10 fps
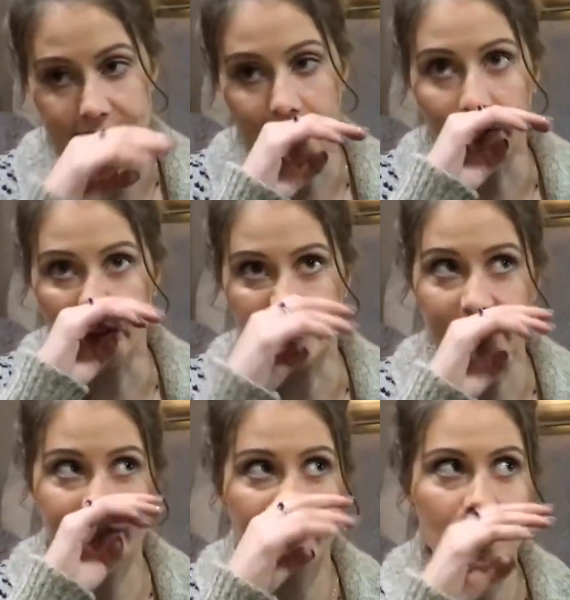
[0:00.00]
sale. It was
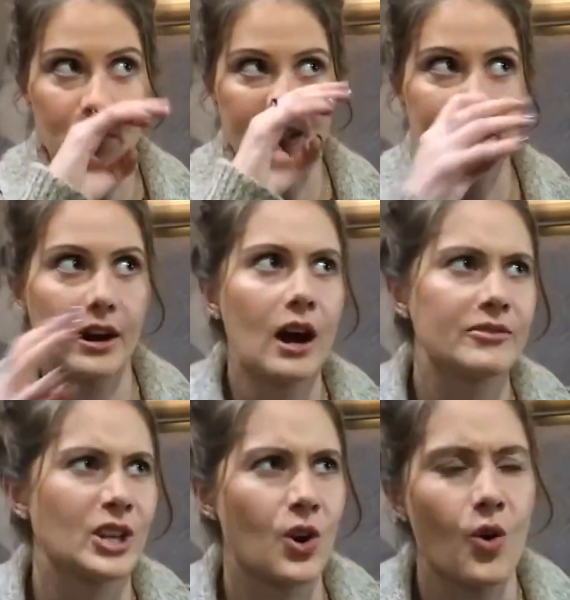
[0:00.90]
like 50%
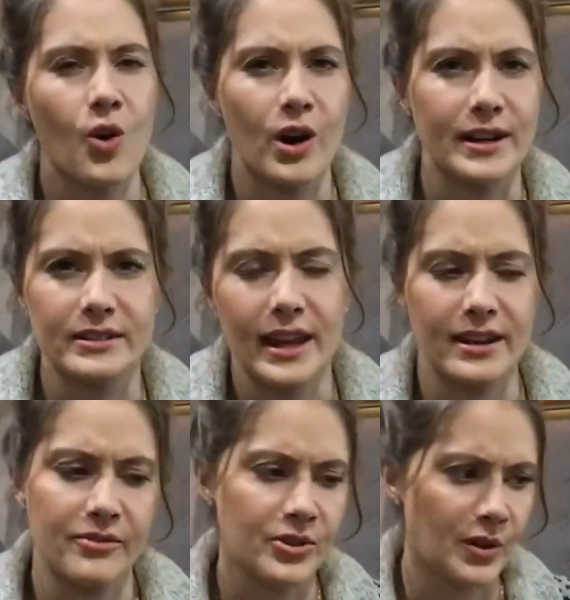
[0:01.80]
off decor and
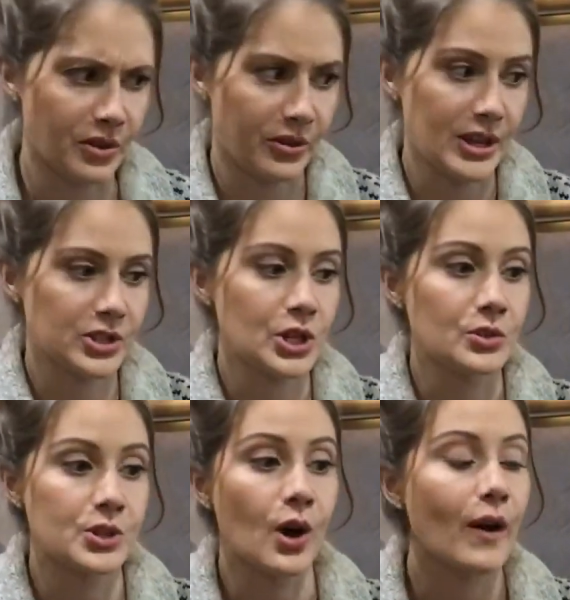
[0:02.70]
like a few other things
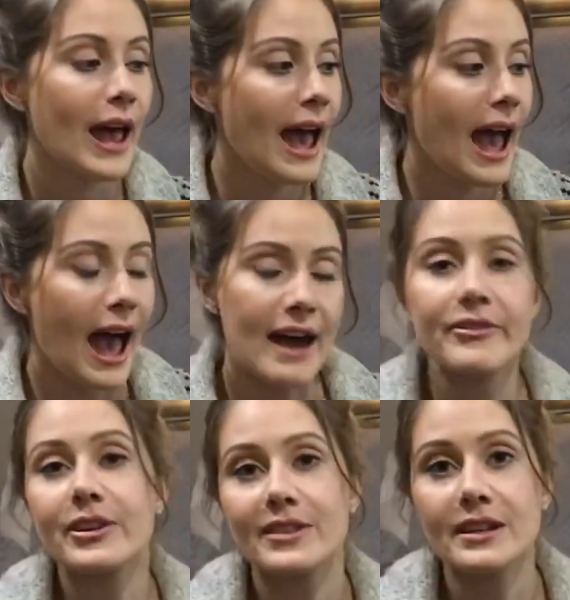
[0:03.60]
too. So
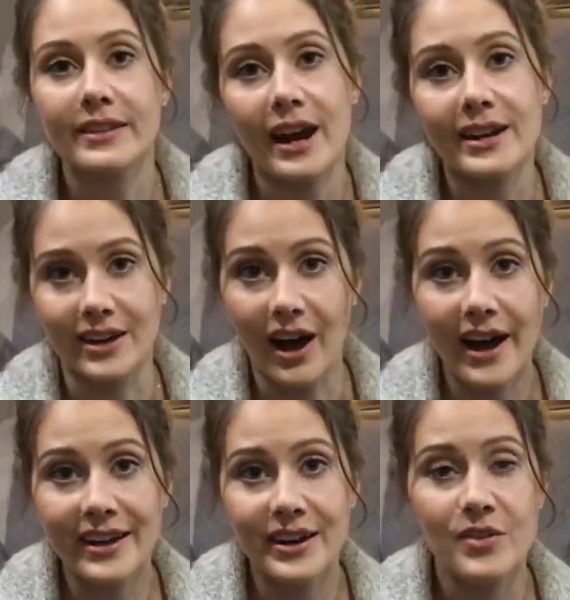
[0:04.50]
everything that I
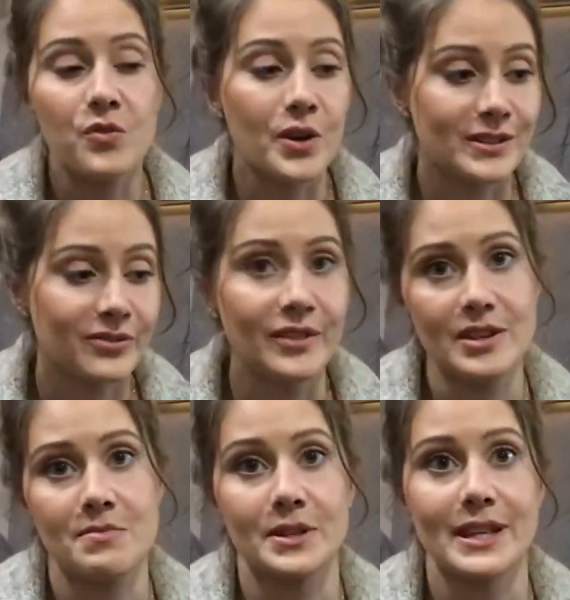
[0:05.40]
got was
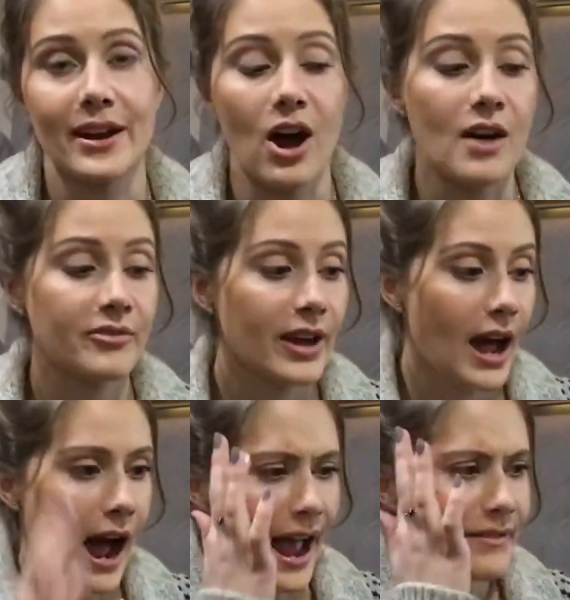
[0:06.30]
50% off.
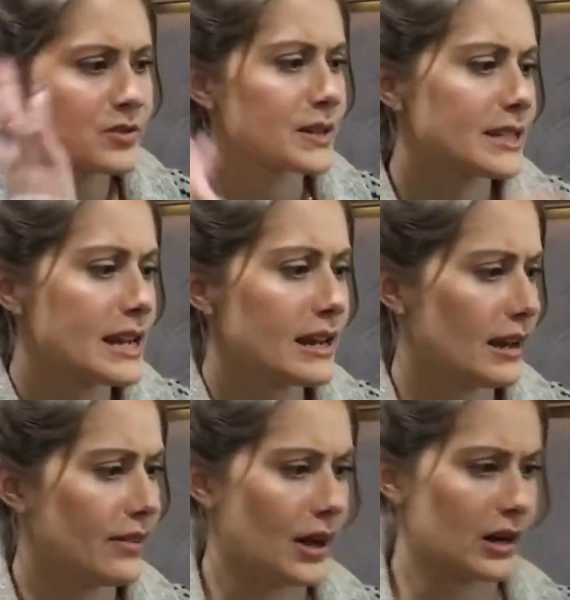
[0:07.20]
I have the receipt
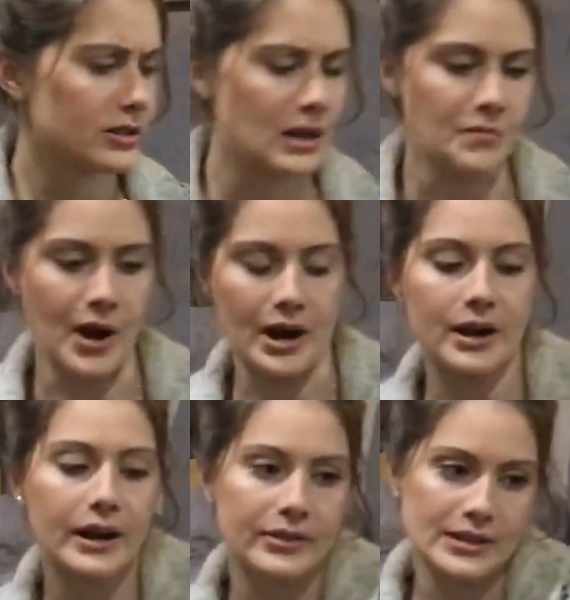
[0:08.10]
in there somewhere
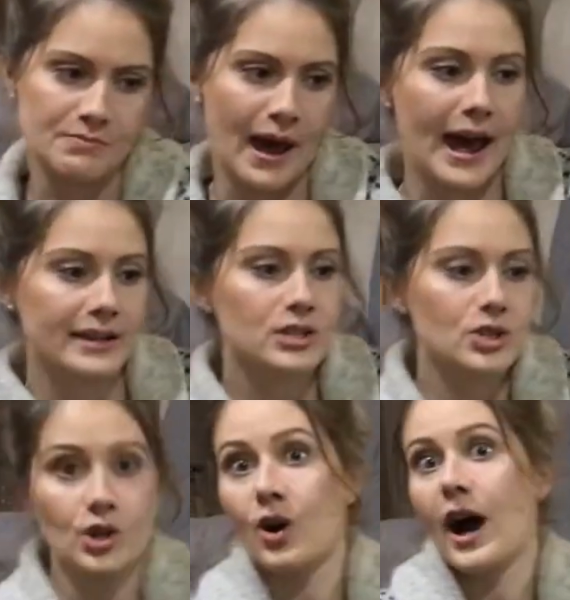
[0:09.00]
in these bags,
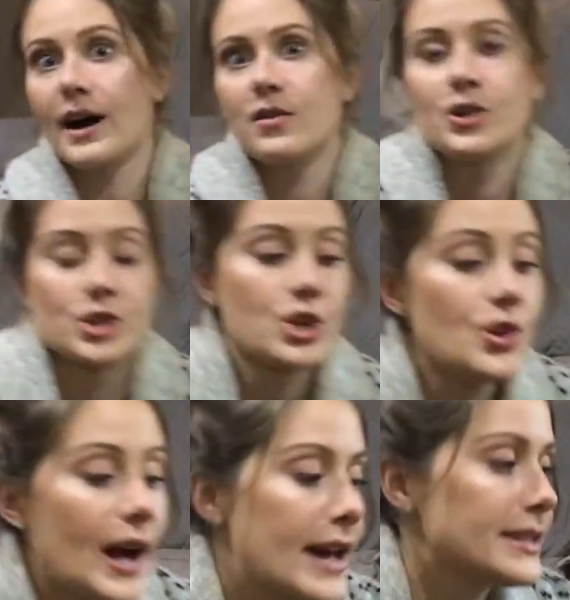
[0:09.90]
so I will show
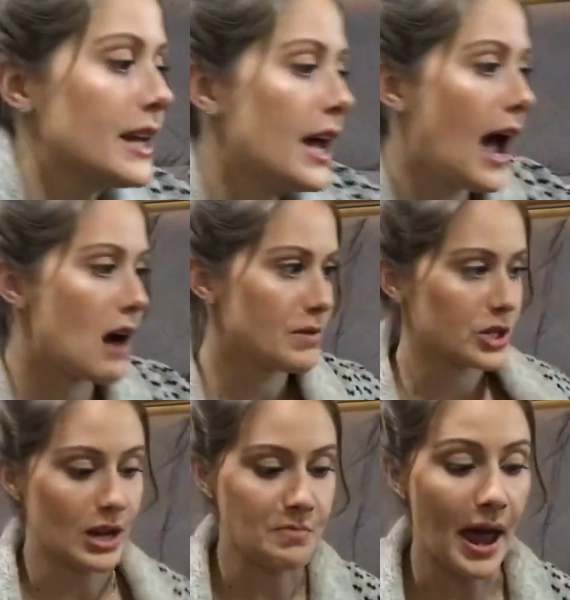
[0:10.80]
you guys how
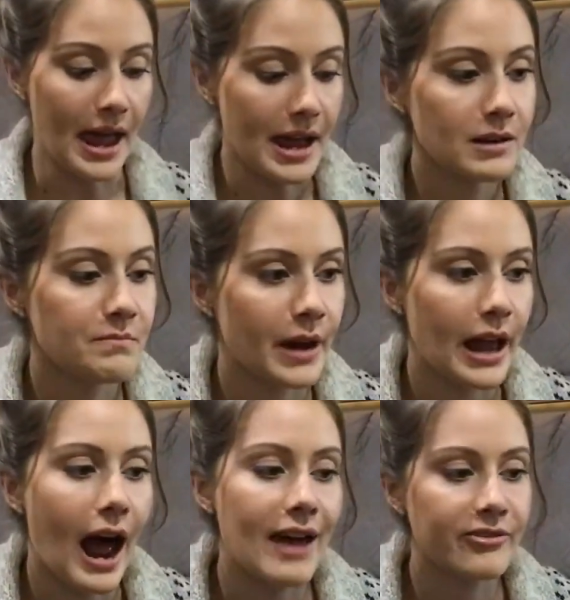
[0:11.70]
much I paid, but
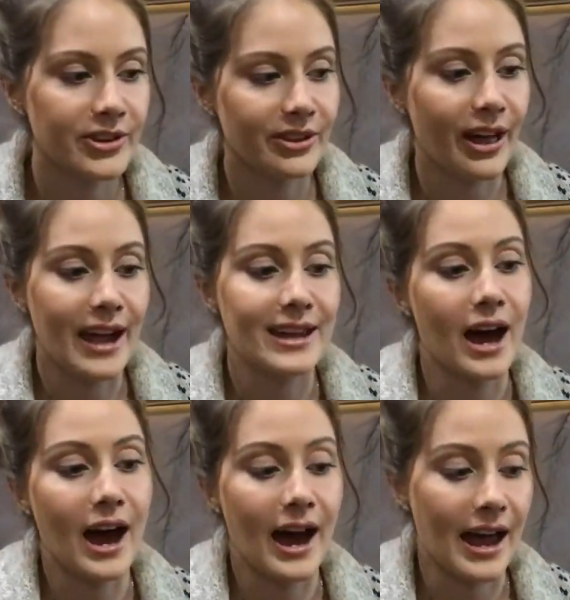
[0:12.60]
I feel like
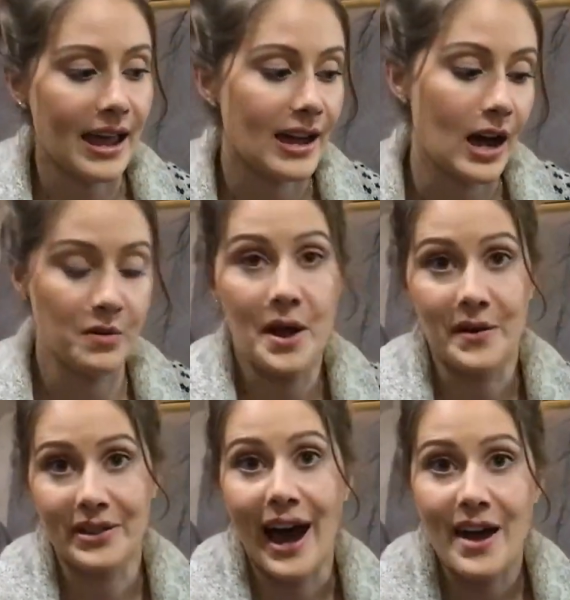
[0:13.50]
I got away
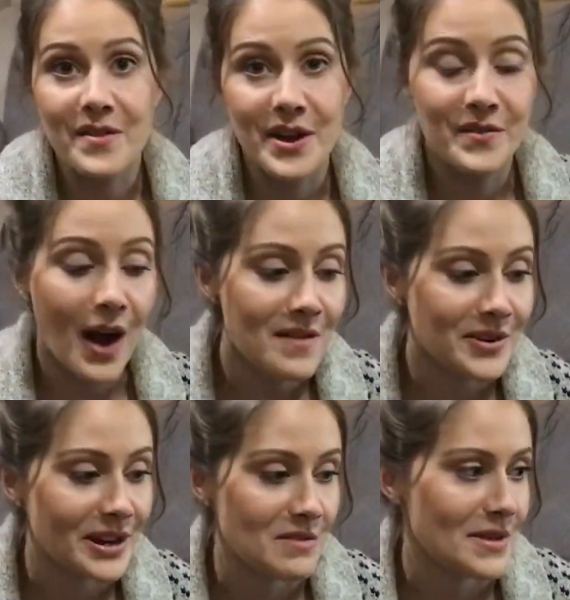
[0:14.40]
with highway
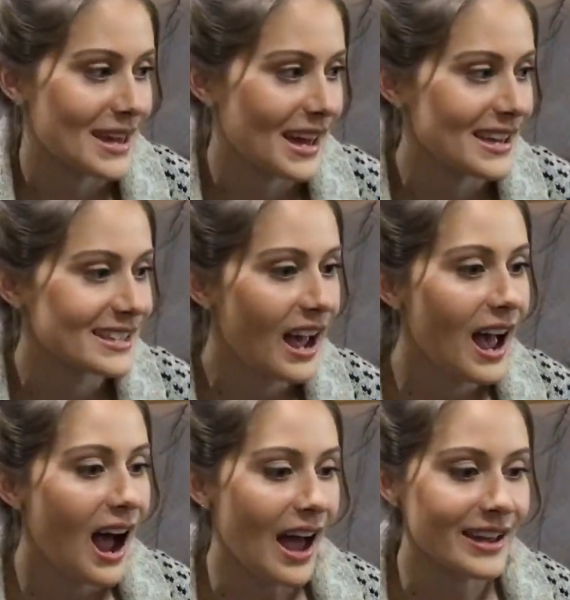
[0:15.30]
robbery because
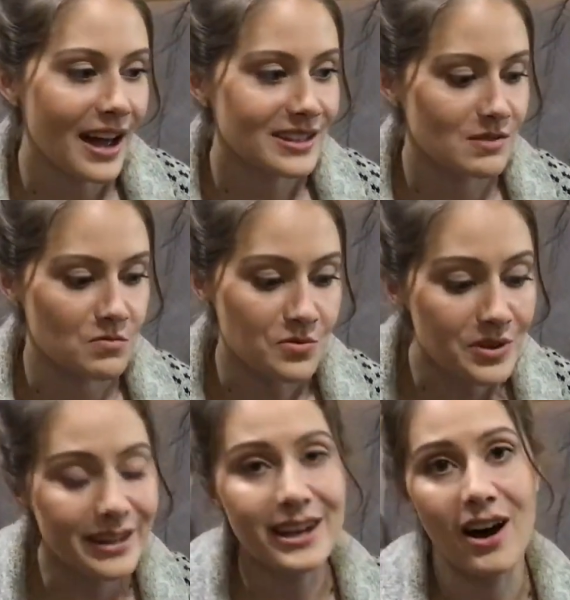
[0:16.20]
I got some
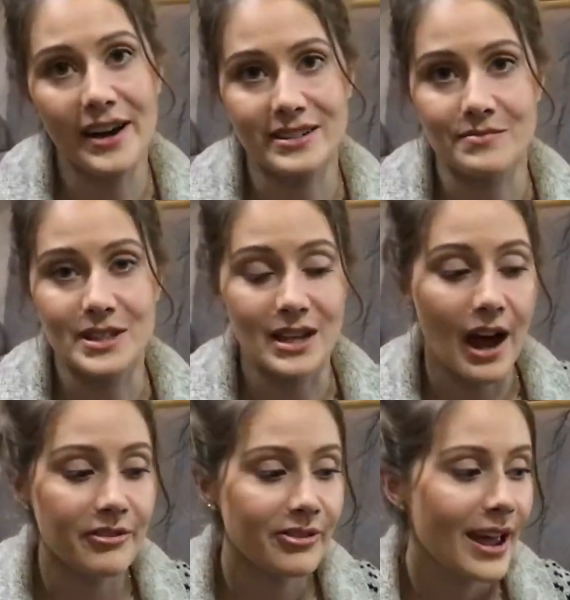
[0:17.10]
really awesome
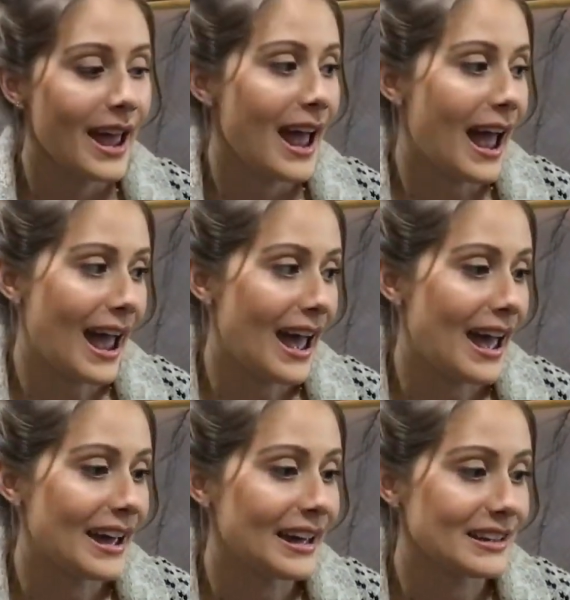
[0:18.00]
stuff
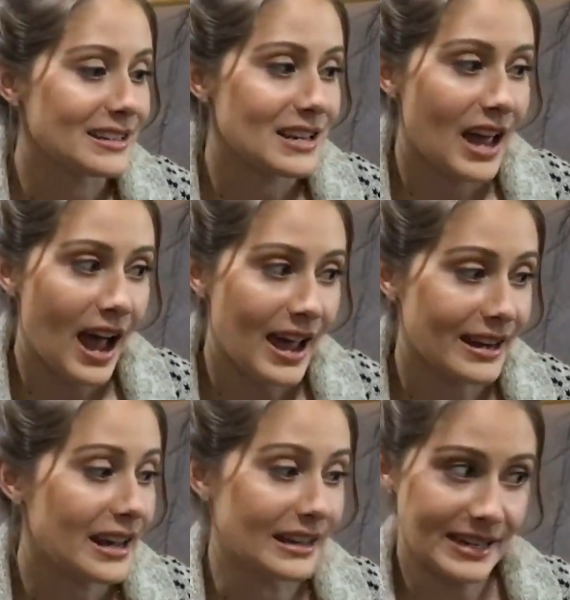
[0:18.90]
and
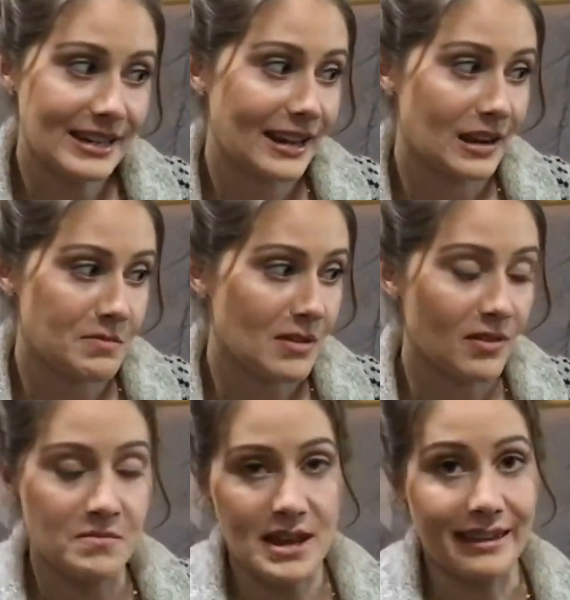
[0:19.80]
it didn't end up
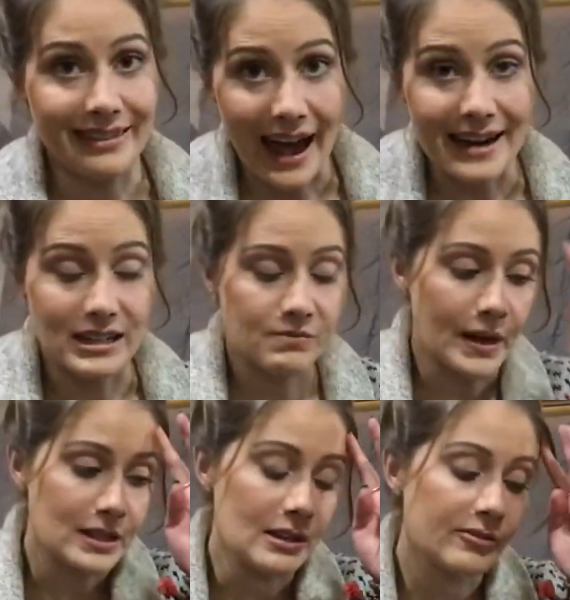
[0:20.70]
even being that
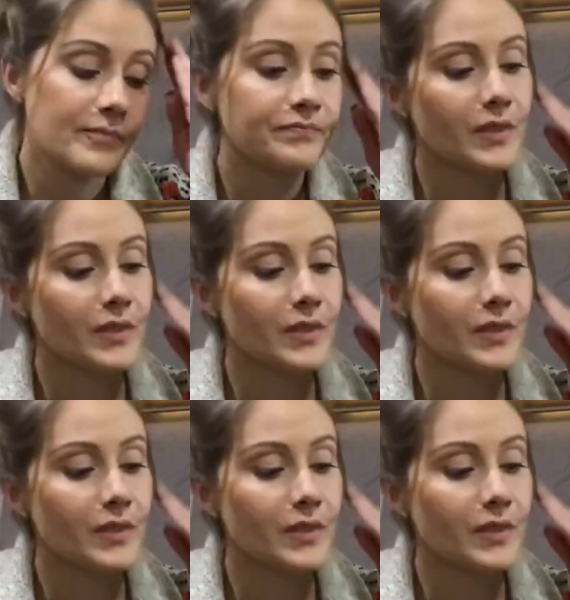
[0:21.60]
expensive.